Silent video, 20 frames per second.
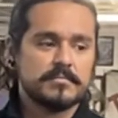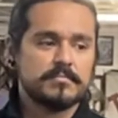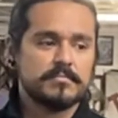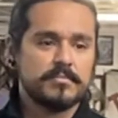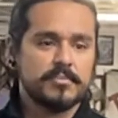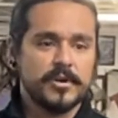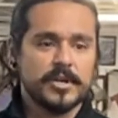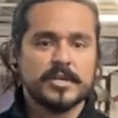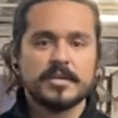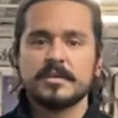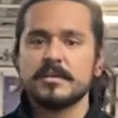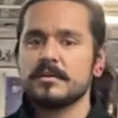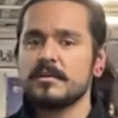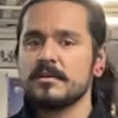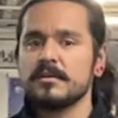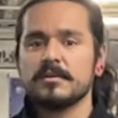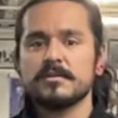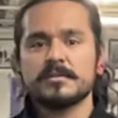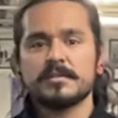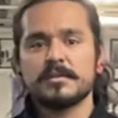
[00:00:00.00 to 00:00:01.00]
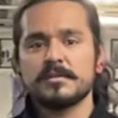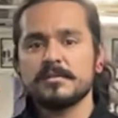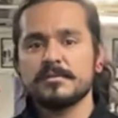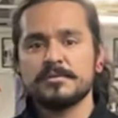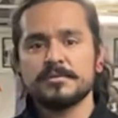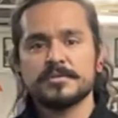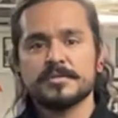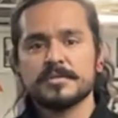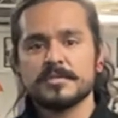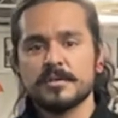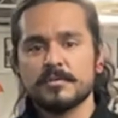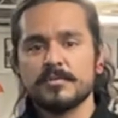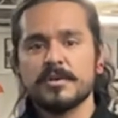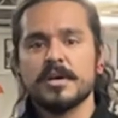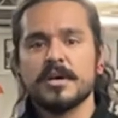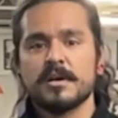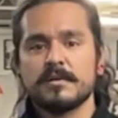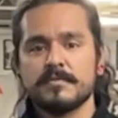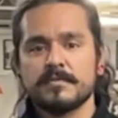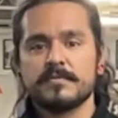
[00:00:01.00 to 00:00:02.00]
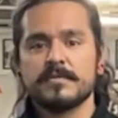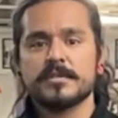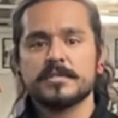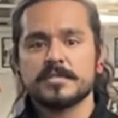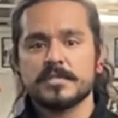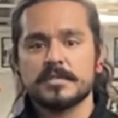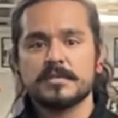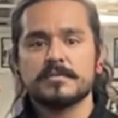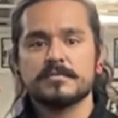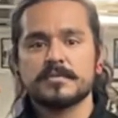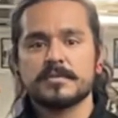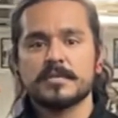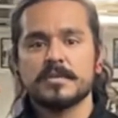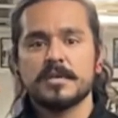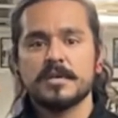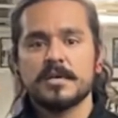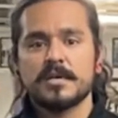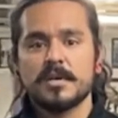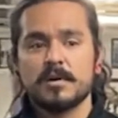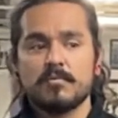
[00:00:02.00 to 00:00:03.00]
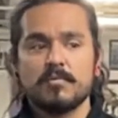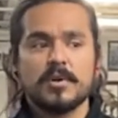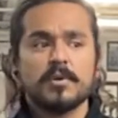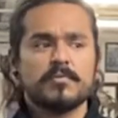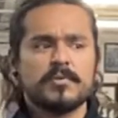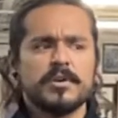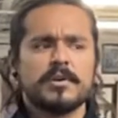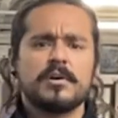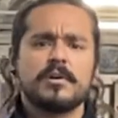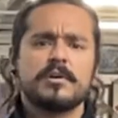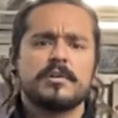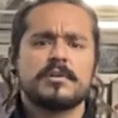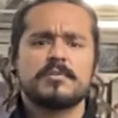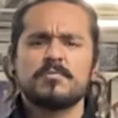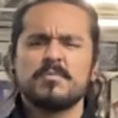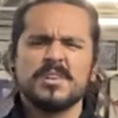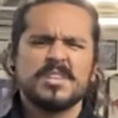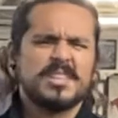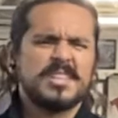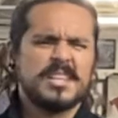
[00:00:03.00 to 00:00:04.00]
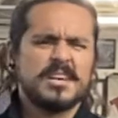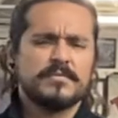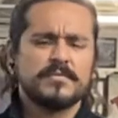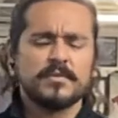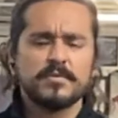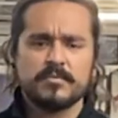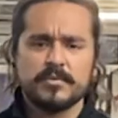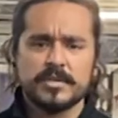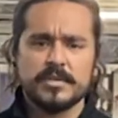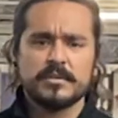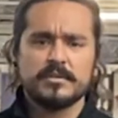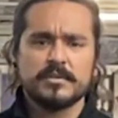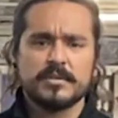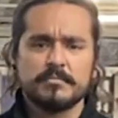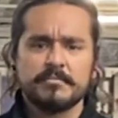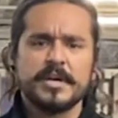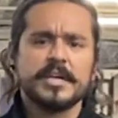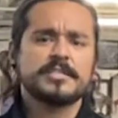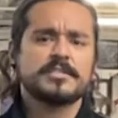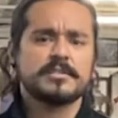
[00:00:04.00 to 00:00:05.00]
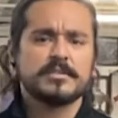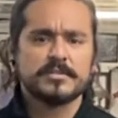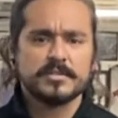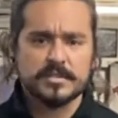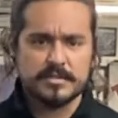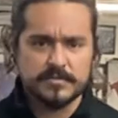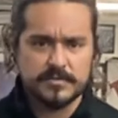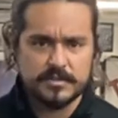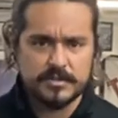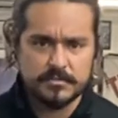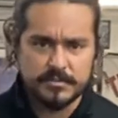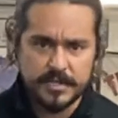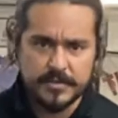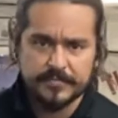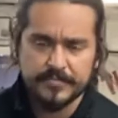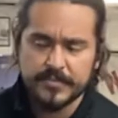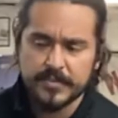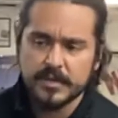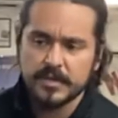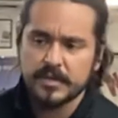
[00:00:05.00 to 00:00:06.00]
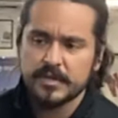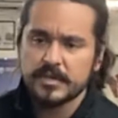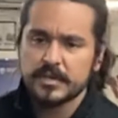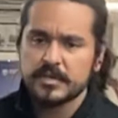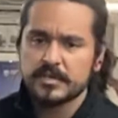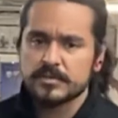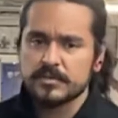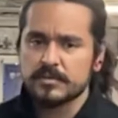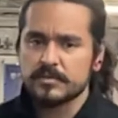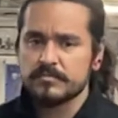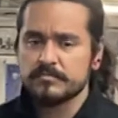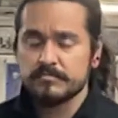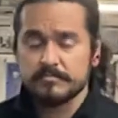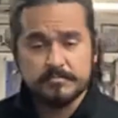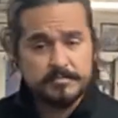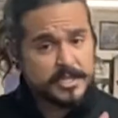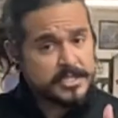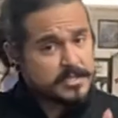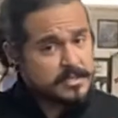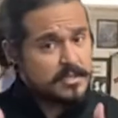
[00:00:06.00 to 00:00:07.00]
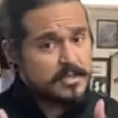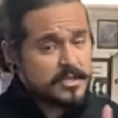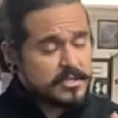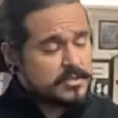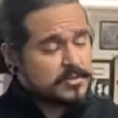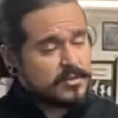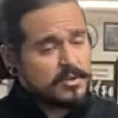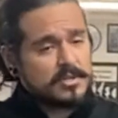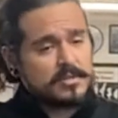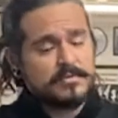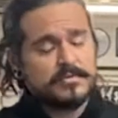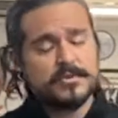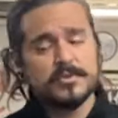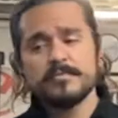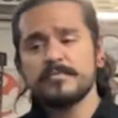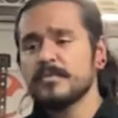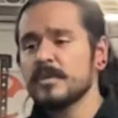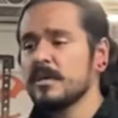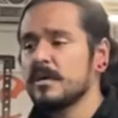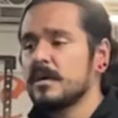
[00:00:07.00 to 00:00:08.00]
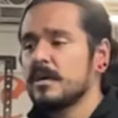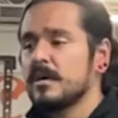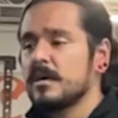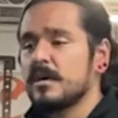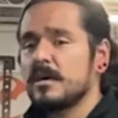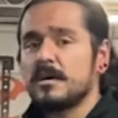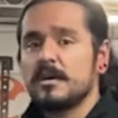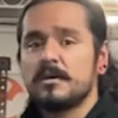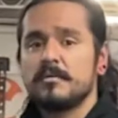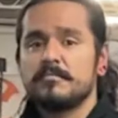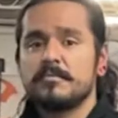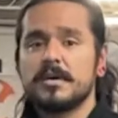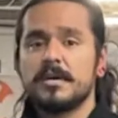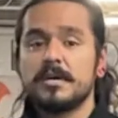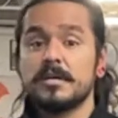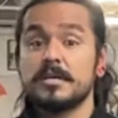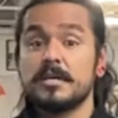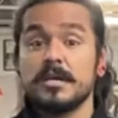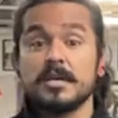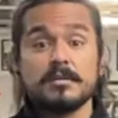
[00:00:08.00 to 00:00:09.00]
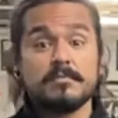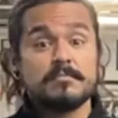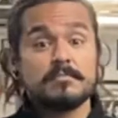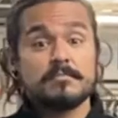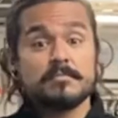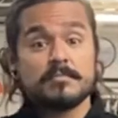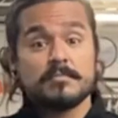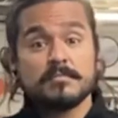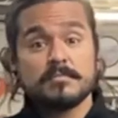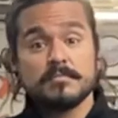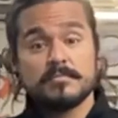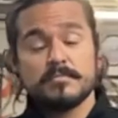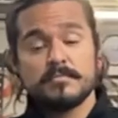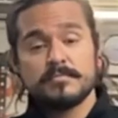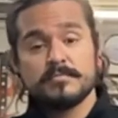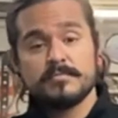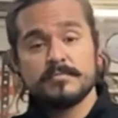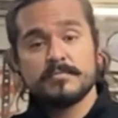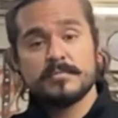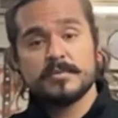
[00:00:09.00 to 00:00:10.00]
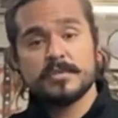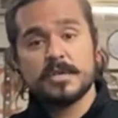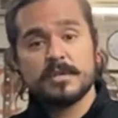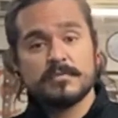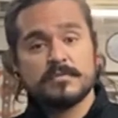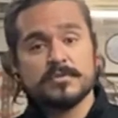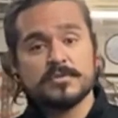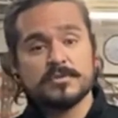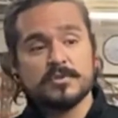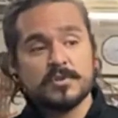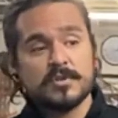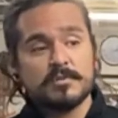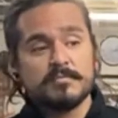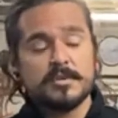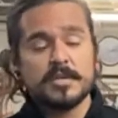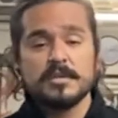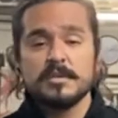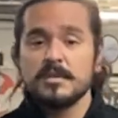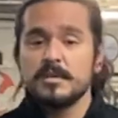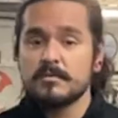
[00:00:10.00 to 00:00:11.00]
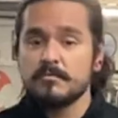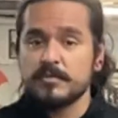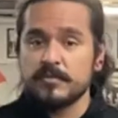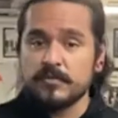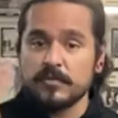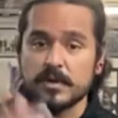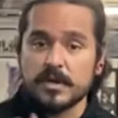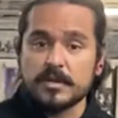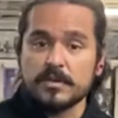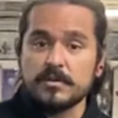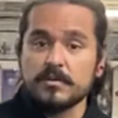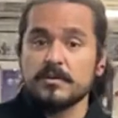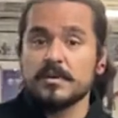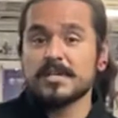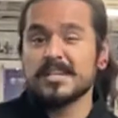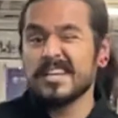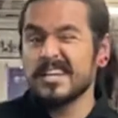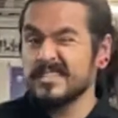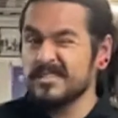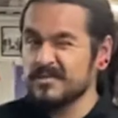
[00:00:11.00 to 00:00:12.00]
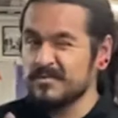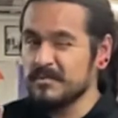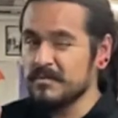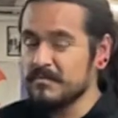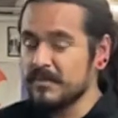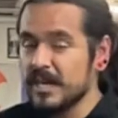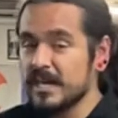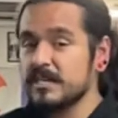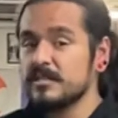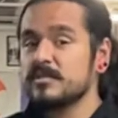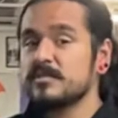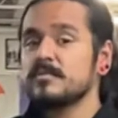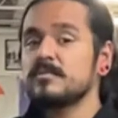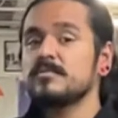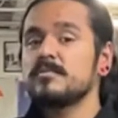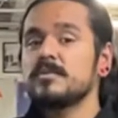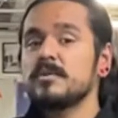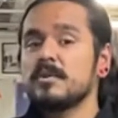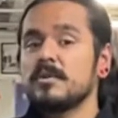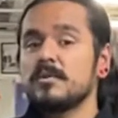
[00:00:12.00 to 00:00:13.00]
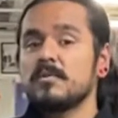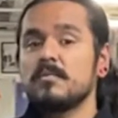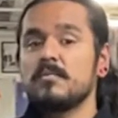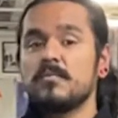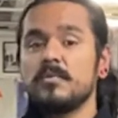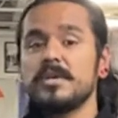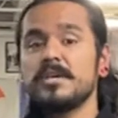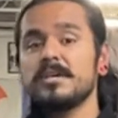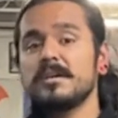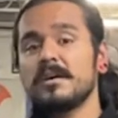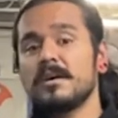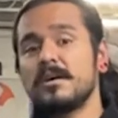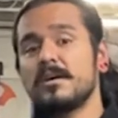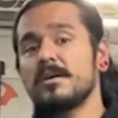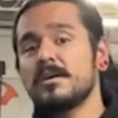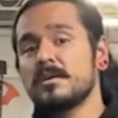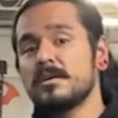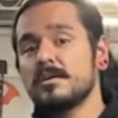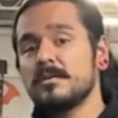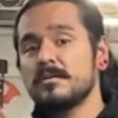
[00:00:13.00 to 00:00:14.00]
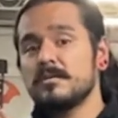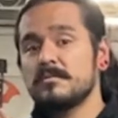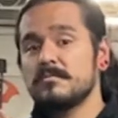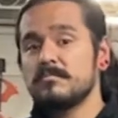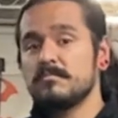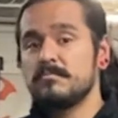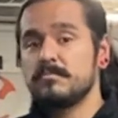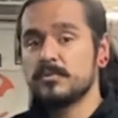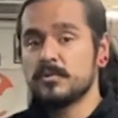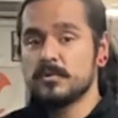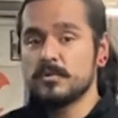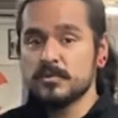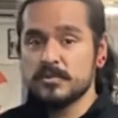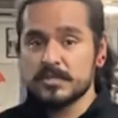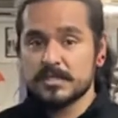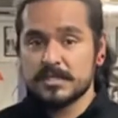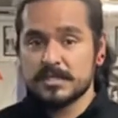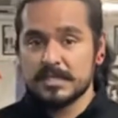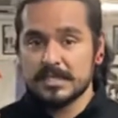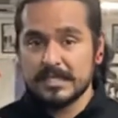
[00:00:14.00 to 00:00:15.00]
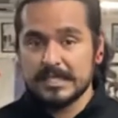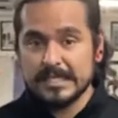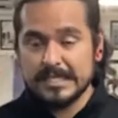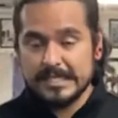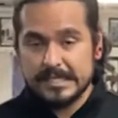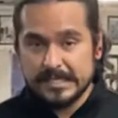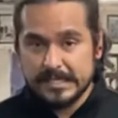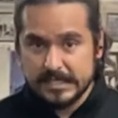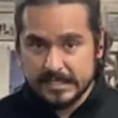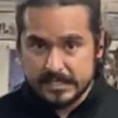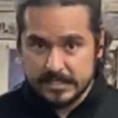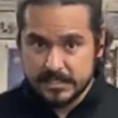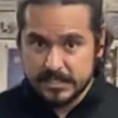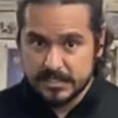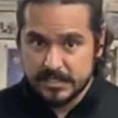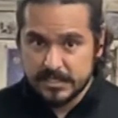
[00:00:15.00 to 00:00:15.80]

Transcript: breaking all the illusions that we have of ourselves and where we are and what level we imagine ourselves to be. So, best of luck to all of you. Um, again, thank you for joining me. Before I go, I'd like to remind you we are Bruce Lee.